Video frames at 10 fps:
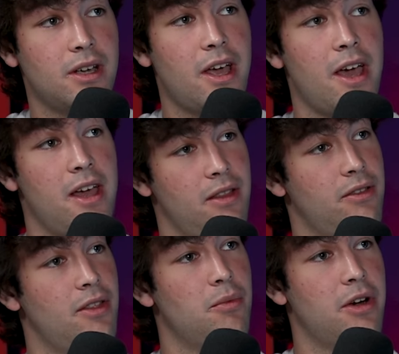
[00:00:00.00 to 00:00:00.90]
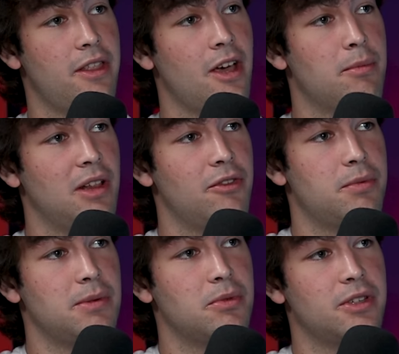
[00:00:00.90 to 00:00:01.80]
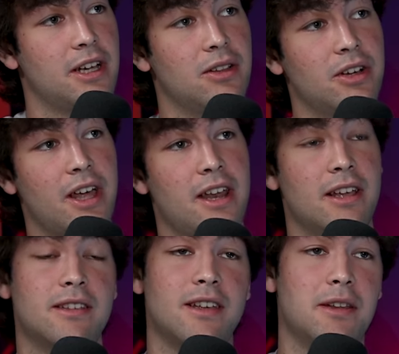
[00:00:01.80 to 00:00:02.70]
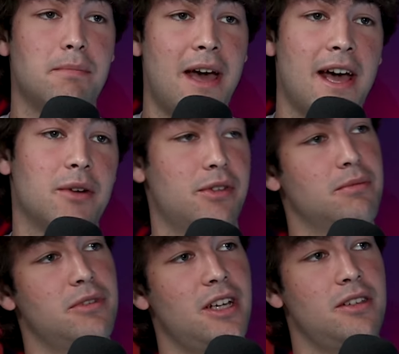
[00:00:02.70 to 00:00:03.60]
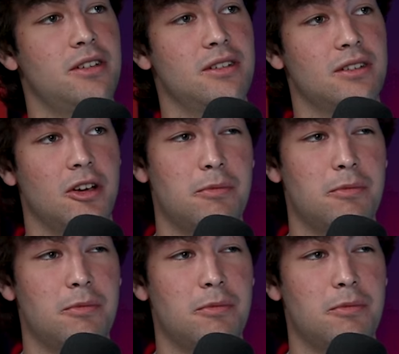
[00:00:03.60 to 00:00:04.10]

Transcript: and then one of the upper level people will take a look at it, send it back with some changes.